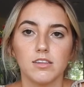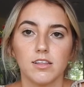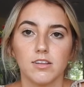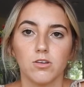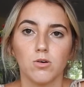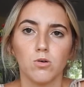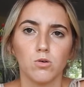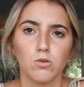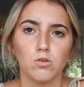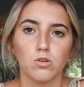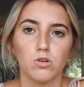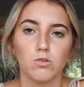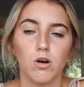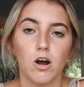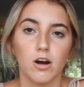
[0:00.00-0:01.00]
then the whole
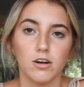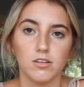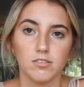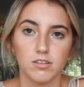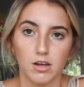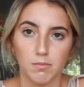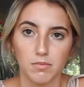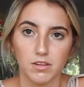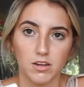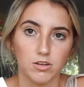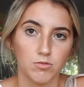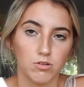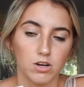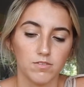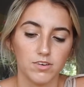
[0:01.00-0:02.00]
glue hardens up and then you
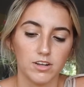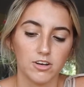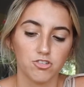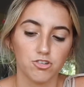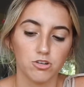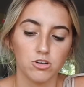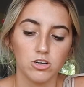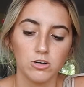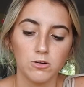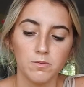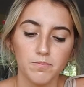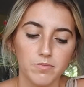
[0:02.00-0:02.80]
won't have any extra glue.